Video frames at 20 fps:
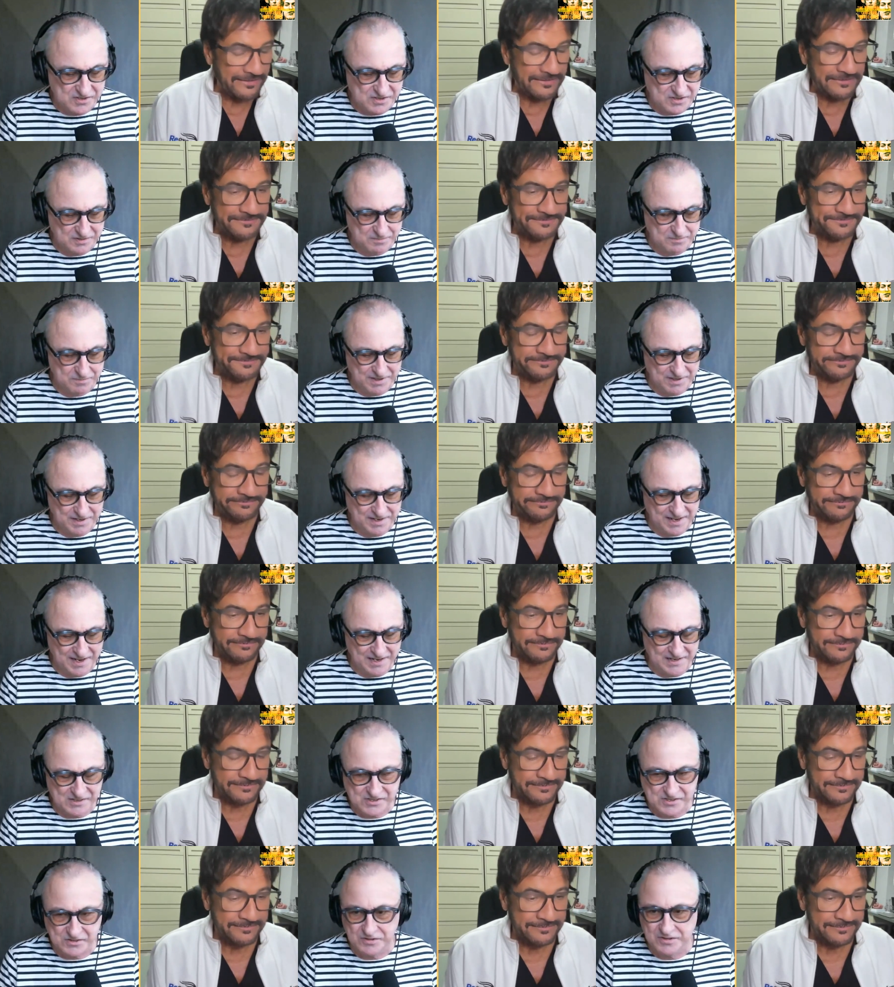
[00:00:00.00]
Speaker 1: uh, been
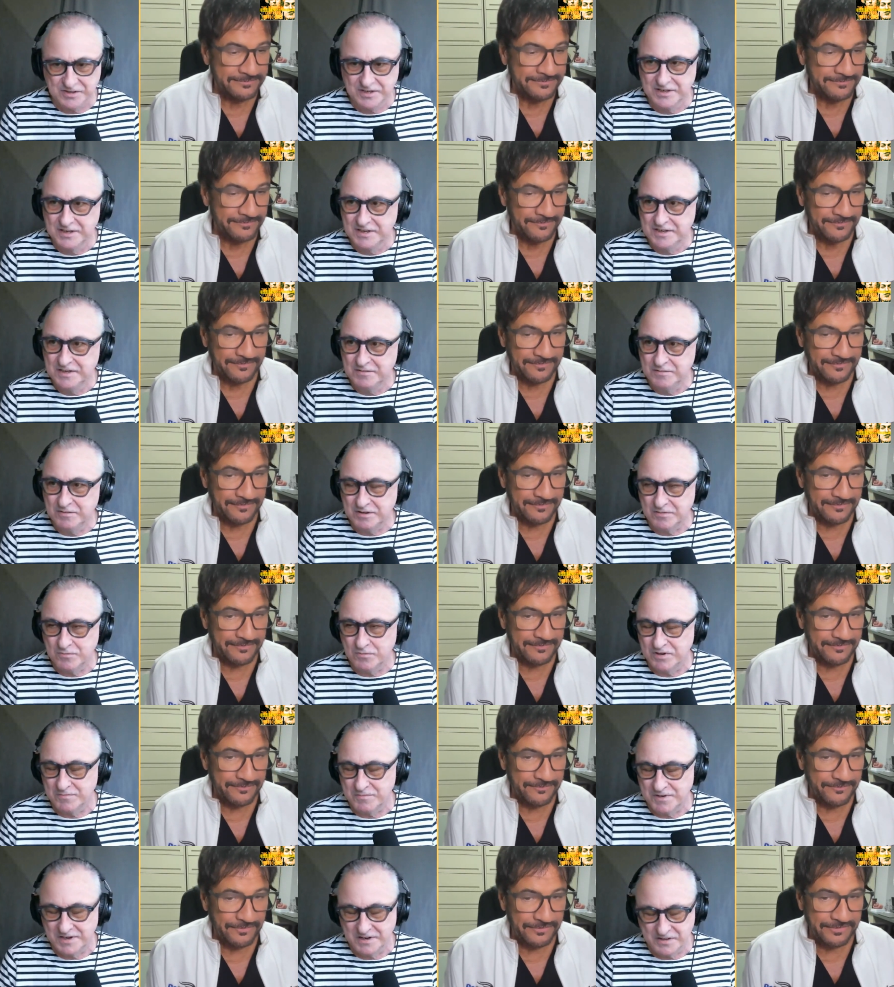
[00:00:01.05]
canceled. One of, one of
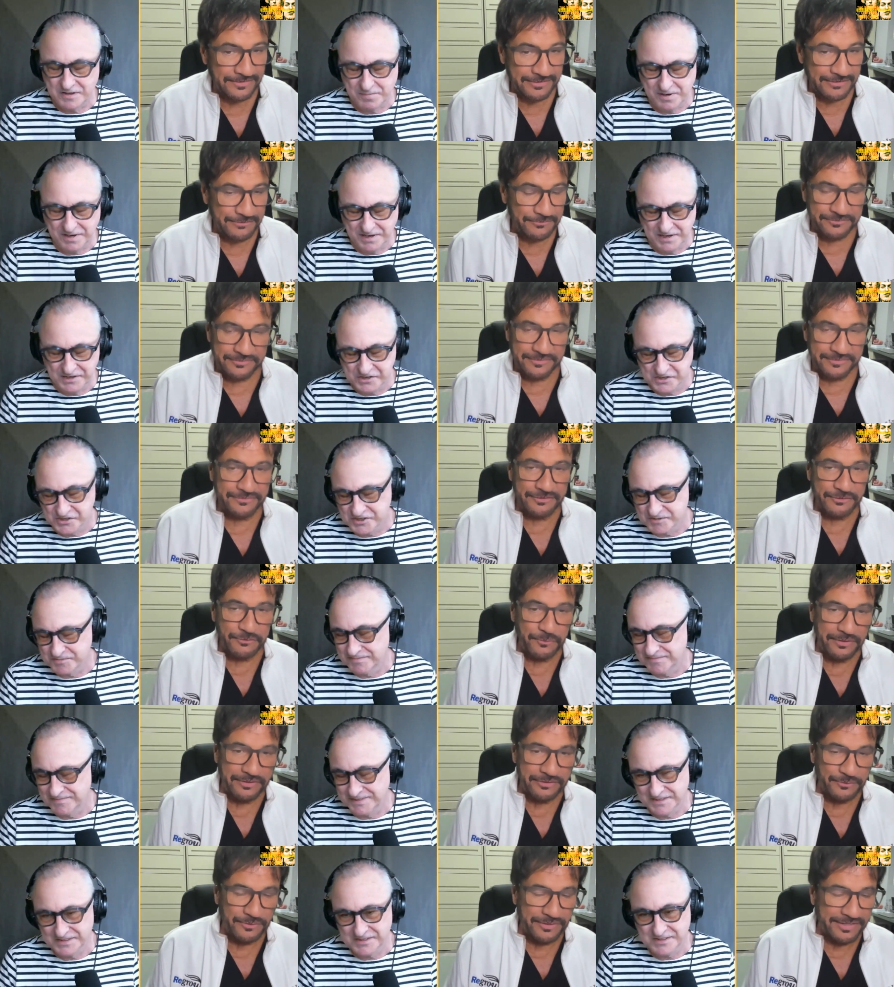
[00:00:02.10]
my other pages. No
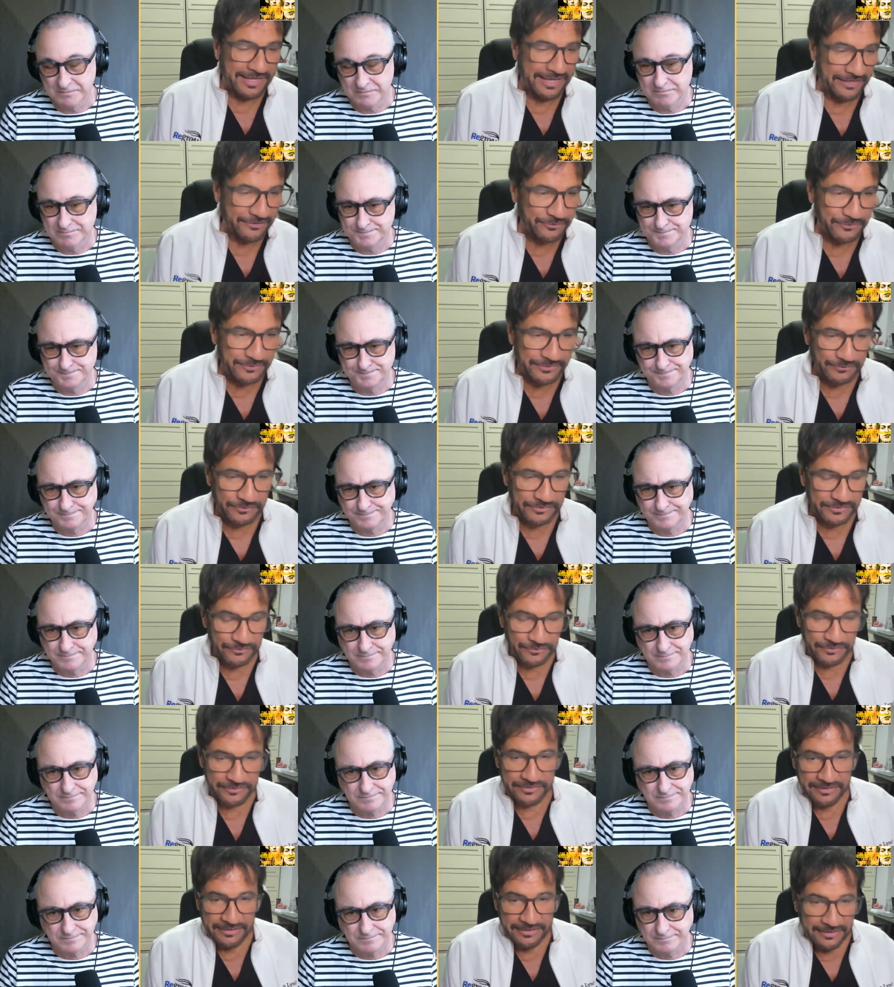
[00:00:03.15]
wonder we're
Speaker 2: canceled. We're,
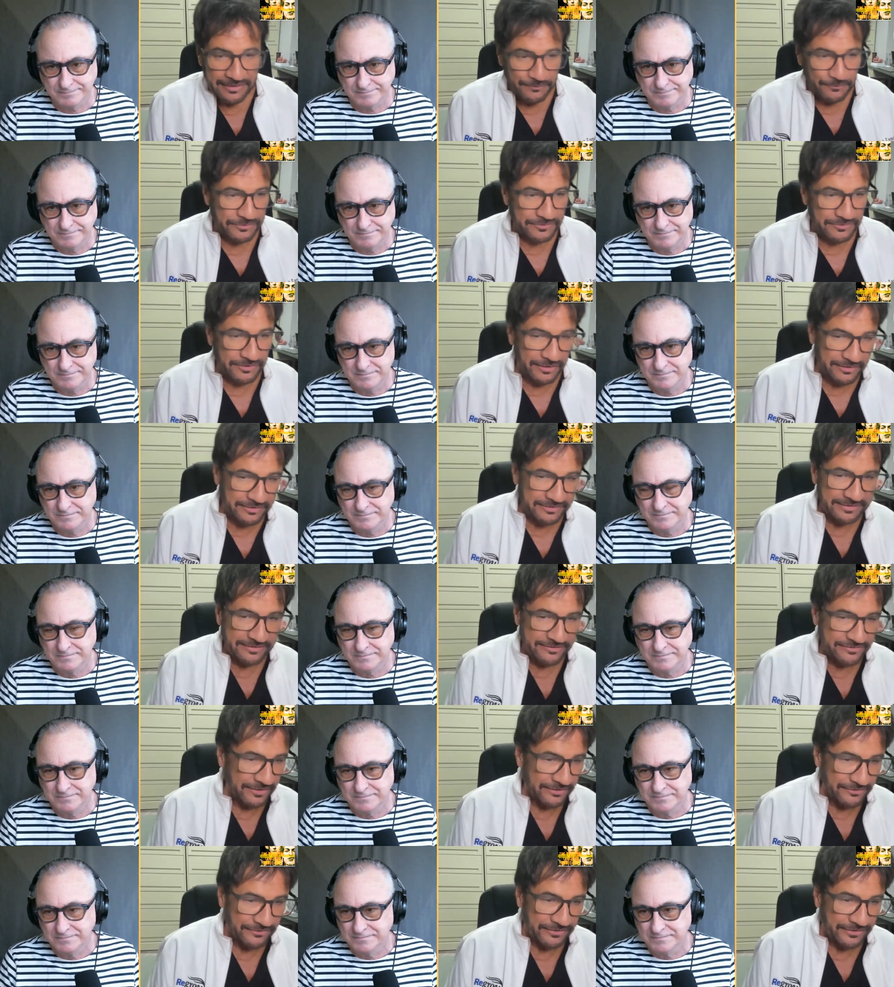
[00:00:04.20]
we're, we're talking to each
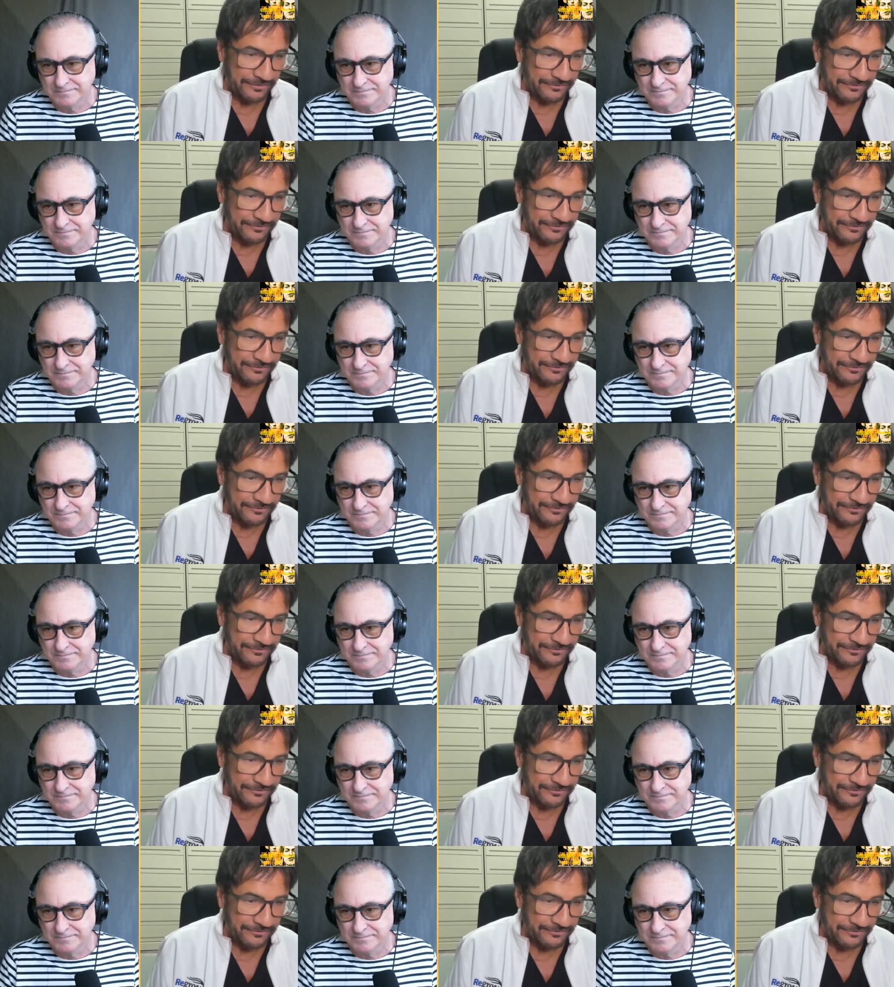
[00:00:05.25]
other here.